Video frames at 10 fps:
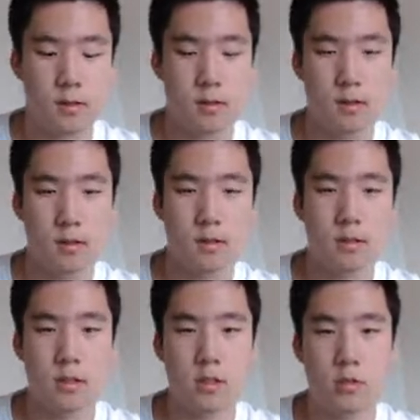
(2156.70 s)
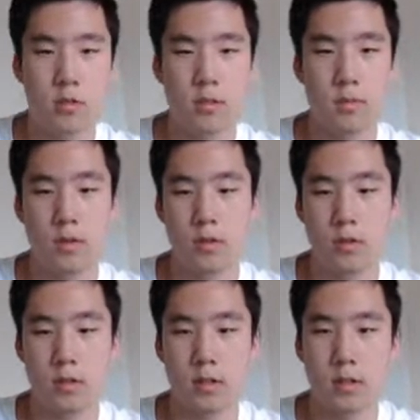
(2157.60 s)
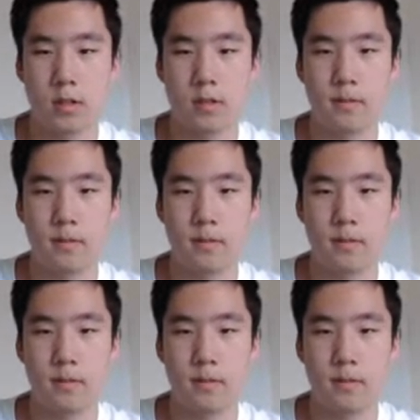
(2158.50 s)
This is the string explosion question.